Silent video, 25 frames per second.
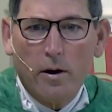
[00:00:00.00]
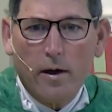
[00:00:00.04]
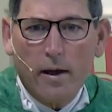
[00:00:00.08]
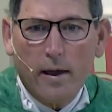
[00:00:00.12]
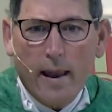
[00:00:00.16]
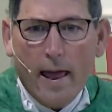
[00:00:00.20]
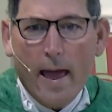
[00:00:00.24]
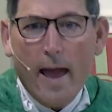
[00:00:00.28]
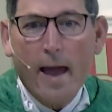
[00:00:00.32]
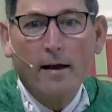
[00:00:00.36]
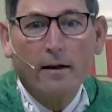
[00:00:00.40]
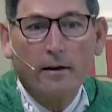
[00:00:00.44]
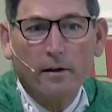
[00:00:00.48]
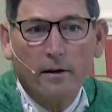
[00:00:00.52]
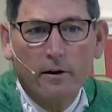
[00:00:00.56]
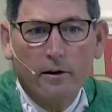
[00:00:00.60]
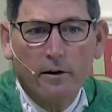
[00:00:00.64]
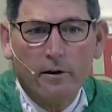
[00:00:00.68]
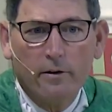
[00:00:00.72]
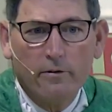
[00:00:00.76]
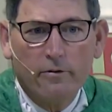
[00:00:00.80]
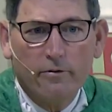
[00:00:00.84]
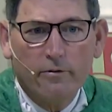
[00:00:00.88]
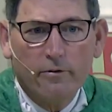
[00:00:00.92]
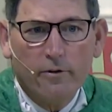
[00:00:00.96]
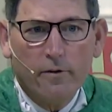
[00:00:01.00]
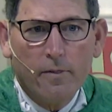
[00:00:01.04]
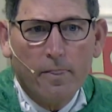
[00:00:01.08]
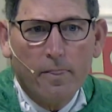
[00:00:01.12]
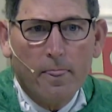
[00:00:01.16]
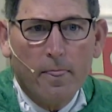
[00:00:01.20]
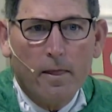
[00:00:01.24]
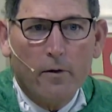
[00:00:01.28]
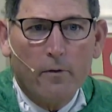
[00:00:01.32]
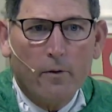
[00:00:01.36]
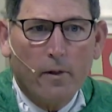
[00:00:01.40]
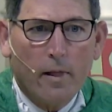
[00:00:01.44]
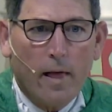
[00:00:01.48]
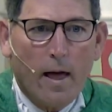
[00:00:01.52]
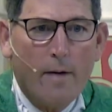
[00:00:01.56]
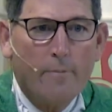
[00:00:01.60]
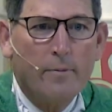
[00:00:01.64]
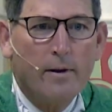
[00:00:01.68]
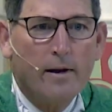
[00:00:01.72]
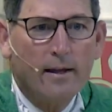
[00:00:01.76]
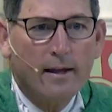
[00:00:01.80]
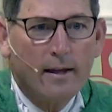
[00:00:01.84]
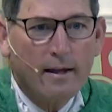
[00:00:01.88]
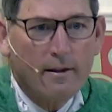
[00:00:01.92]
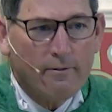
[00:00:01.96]
an act of, well,
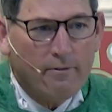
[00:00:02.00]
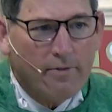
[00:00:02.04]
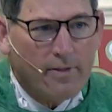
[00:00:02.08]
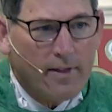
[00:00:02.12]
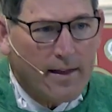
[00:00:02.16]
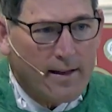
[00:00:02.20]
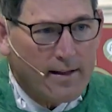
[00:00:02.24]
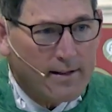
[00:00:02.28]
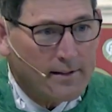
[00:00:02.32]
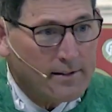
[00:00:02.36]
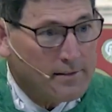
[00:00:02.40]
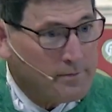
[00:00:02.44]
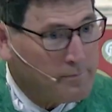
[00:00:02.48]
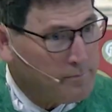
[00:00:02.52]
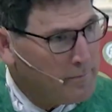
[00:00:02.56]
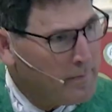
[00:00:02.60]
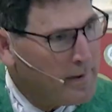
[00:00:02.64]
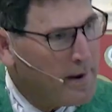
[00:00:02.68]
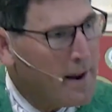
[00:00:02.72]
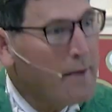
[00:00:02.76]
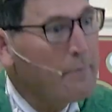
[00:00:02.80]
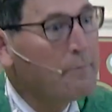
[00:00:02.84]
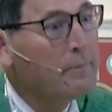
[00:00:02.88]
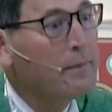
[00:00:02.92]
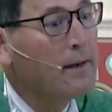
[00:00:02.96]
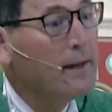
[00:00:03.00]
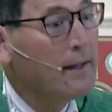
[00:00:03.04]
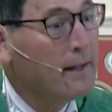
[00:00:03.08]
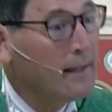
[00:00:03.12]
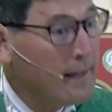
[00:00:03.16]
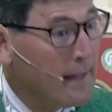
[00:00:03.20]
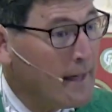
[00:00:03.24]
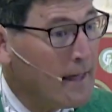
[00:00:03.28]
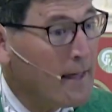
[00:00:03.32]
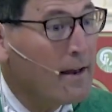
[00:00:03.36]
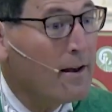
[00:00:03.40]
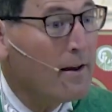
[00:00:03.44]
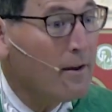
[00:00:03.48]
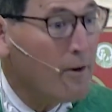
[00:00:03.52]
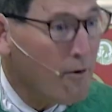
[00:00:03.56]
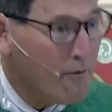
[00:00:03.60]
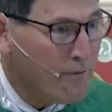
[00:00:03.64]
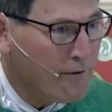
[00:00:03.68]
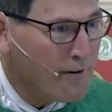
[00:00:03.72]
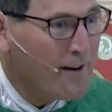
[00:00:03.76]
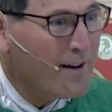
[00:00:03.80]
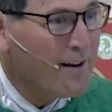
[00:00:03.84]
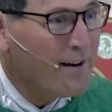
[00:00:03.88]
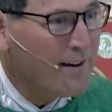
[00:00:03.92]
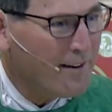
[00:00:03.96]
I'm going to give this, but I'm going to get
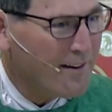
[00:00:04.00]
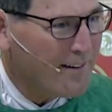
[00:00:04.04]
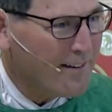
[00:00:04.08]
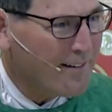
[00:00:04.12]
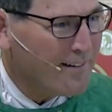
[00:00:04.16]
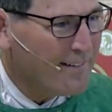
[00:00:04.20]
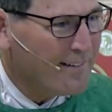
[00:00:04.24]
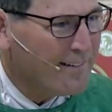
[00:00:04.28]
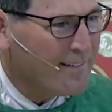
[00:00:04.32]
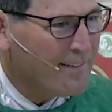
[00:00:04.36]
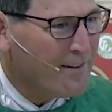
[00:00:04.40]
over here.